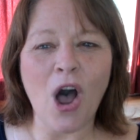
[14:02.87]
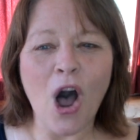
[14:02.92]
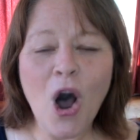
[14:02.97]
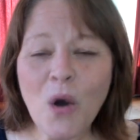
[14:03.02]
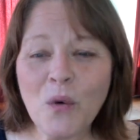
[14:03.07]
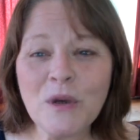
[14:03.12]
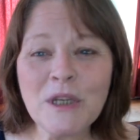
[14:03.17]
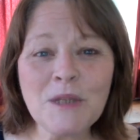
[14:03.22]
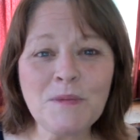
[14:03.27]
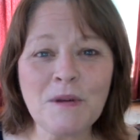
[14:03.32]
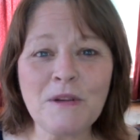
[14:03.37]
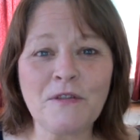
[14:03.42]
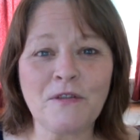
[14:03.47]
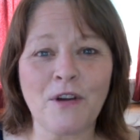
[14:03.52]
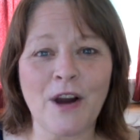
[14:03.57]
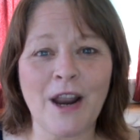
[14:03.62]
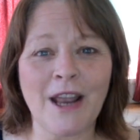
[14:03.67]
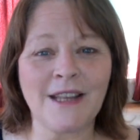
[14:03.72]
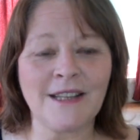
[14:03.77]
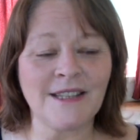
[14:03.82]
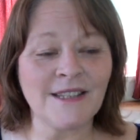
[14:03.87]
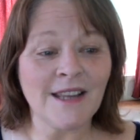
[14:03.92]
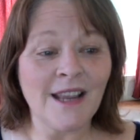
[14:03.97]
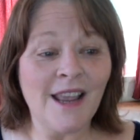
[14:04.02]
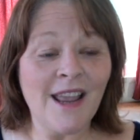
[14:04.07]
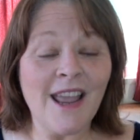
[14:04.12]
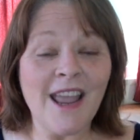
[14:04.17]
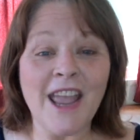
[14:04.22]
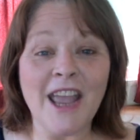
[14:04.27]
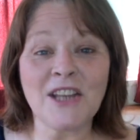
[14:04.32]
always be friends
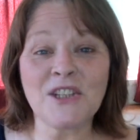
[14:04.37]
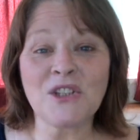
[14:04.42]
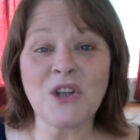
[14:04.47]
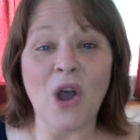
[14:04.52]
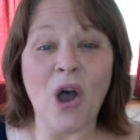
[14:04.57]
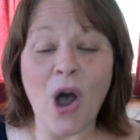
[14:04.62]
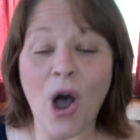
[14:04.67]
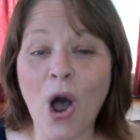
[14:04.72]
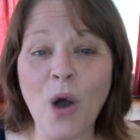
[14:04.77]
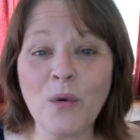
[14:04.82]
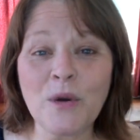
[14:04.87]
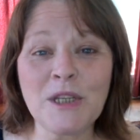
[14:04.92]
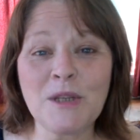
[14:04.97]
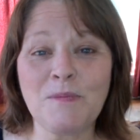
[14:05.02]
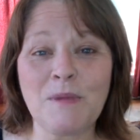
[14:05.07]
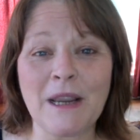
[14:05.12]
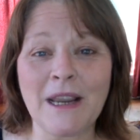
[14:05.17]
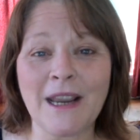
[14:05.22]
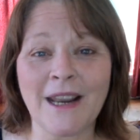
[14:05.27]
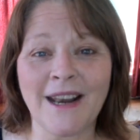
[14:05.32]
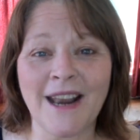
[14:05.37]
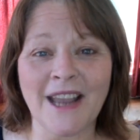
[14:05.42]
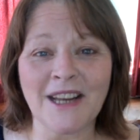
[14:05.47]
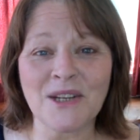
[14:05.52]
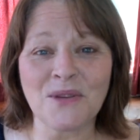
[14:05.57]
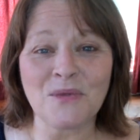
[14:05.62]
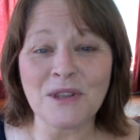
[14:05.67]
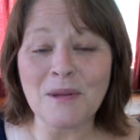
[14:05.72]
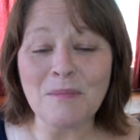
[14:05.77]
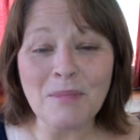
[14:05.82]
and to always be
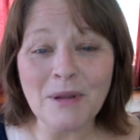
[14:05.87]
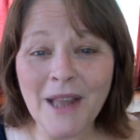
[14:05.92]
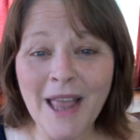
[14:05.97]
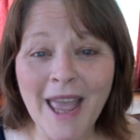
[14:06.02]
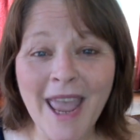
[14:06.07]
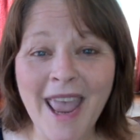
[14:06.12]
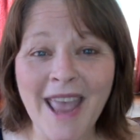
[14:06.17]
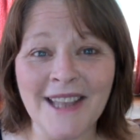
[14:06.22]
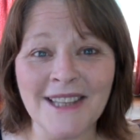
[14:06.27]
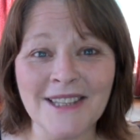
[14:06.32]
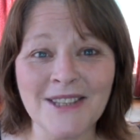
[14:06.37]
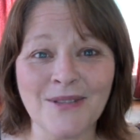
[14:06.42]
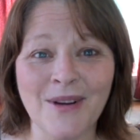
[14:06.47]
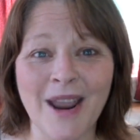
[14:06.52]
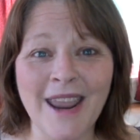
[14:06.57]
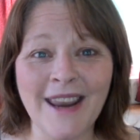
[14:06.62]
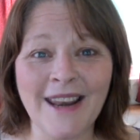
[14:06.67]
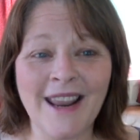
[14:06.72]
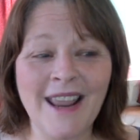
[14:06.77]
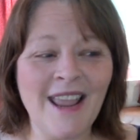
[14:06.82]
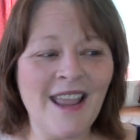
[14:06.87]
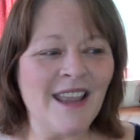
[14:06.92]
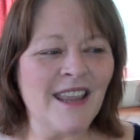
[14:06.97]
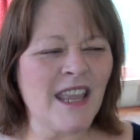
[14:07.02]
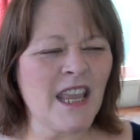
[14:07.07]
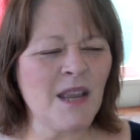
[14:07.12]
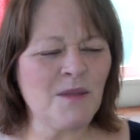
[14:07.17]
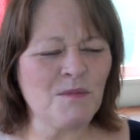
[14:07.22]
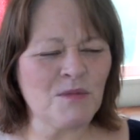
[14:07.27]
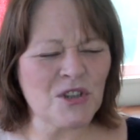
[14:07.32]
connected with the plants, right?
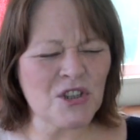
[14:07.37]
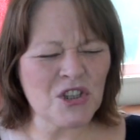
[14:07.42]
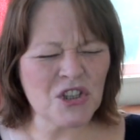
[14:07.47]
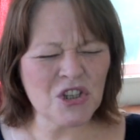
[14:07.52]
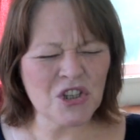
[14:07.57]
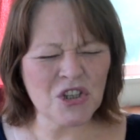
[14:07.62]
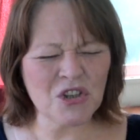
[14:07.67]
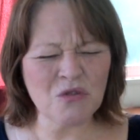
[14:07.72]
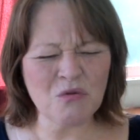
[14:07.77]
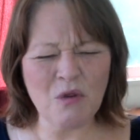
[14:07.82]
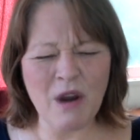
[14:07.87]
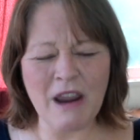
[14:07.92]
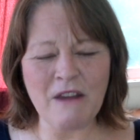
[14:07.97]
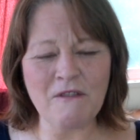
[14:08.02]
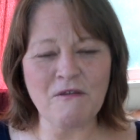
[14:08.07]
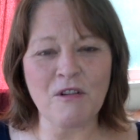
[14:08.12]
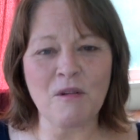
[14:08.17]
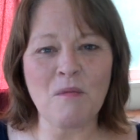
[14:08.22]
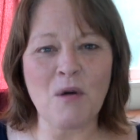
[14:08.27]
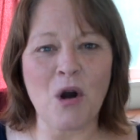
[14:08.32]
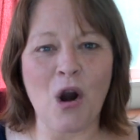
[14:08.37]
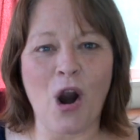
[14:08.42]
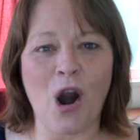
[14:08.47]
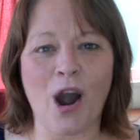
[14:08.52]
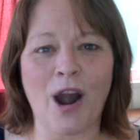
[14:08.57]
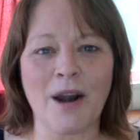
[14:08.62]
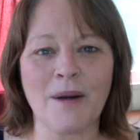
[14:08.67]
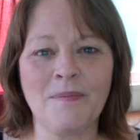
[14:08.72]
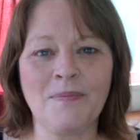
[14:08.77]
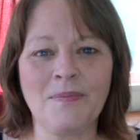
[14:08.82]
Came straight from her
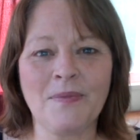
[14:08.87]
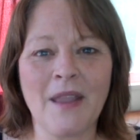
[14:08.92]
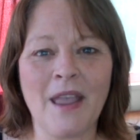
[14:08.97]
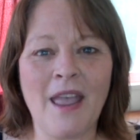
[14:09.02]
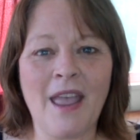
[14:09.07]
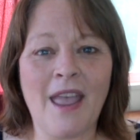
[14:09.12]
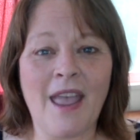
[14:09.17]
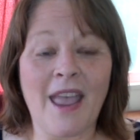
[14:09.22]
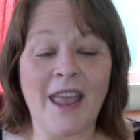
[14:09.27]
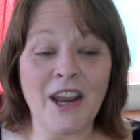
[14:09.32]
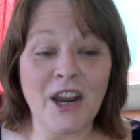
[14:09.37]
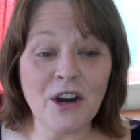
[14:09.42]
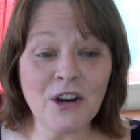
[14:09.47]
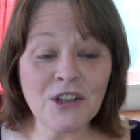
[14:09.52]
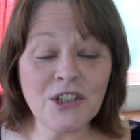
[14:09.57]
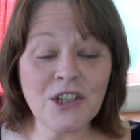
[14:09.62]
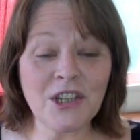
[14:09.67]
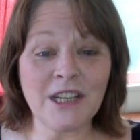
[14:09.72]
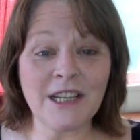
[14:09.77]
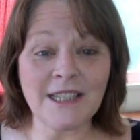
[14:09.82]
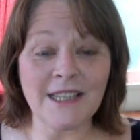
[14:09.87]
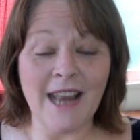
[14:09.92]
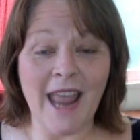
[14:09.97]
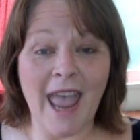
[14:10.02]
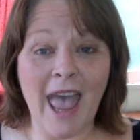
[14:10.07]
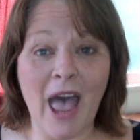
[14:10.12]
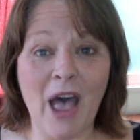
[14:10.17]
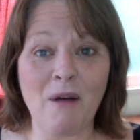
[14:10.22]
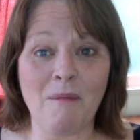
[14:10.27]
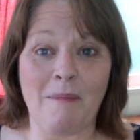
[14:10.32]
heart. And here she is
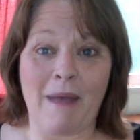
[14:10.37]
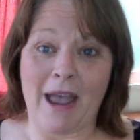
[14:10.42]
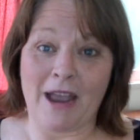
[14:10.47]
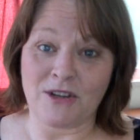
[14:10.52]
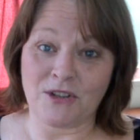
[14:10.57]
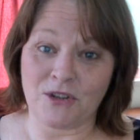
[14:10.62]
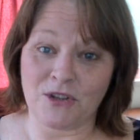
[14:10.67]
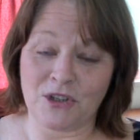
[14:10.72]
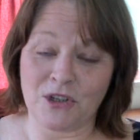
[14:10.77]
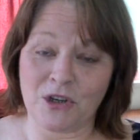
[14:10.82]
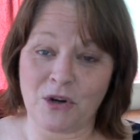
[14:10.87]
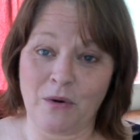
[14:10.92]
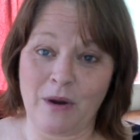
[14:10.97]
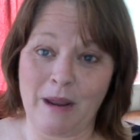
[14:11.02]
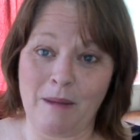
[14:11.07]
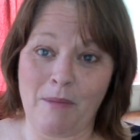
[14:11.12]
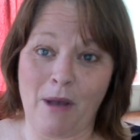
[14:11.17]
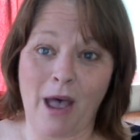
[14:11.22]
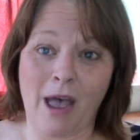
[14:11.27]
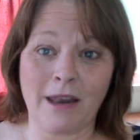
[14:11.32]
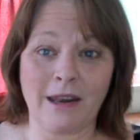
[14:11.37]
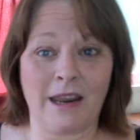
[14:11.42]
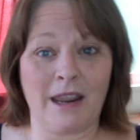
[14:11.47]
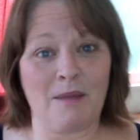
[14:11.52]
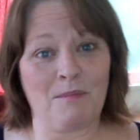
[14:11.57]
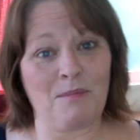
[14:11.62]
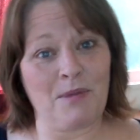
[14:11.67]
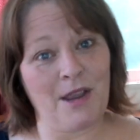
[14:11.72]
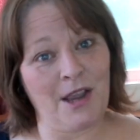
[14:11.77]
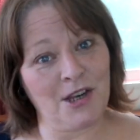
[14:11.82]
now, a master's degree in botany,
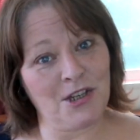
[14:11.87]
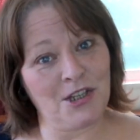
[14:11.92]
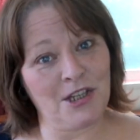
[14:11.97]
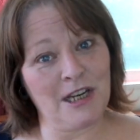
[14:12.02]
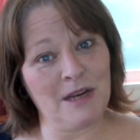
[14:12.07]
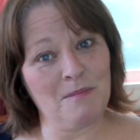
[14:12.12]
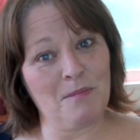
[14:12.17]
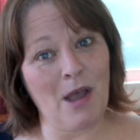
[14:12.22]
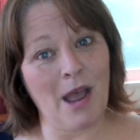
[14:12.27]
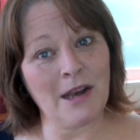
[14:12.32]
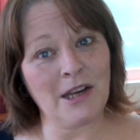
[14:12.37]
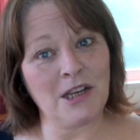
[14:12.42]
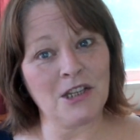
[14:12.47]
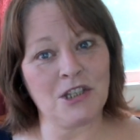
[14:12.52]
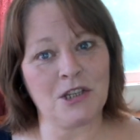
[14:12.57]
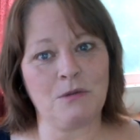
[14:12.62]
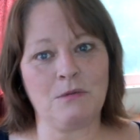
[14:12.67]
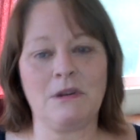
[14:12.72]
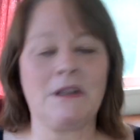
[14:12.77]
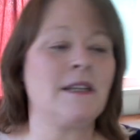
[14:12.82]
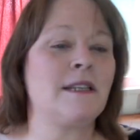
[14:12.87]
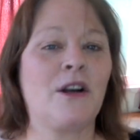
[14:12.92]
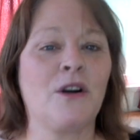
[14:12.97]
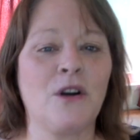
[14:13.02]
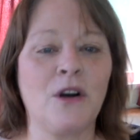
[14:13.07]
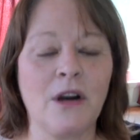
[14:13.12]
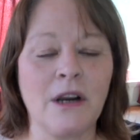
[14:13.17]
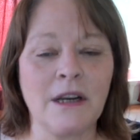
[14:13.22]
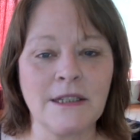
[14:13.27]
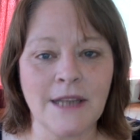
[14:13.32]
a PhD in botany. She realized that
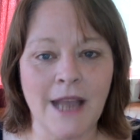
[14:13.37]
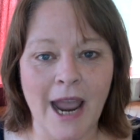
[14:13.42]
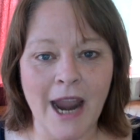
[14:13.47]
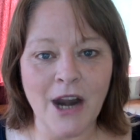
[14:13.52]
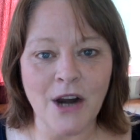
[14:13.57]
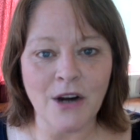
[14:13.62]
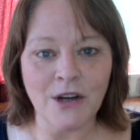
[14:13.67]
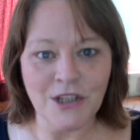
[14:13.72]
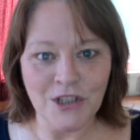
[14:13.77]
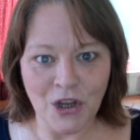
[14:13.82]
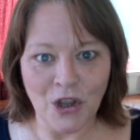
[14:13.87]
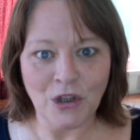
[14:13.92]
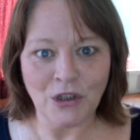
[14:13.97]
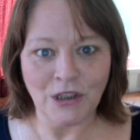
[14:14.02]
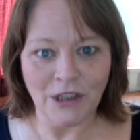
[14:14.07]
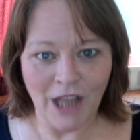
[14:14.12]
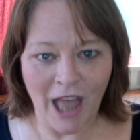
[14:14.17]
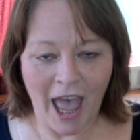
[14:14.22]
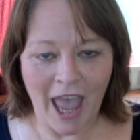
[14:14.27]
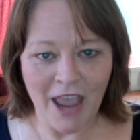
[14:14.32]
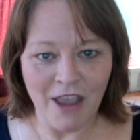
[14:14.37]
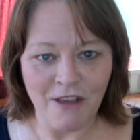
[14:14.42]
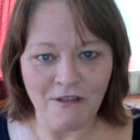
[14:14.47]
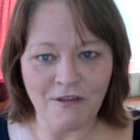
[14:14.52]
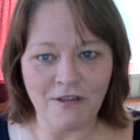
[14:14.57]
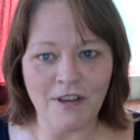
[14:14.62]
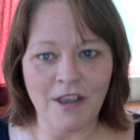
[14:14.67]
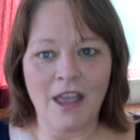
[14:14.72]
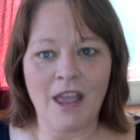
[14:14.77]
her entire adult life,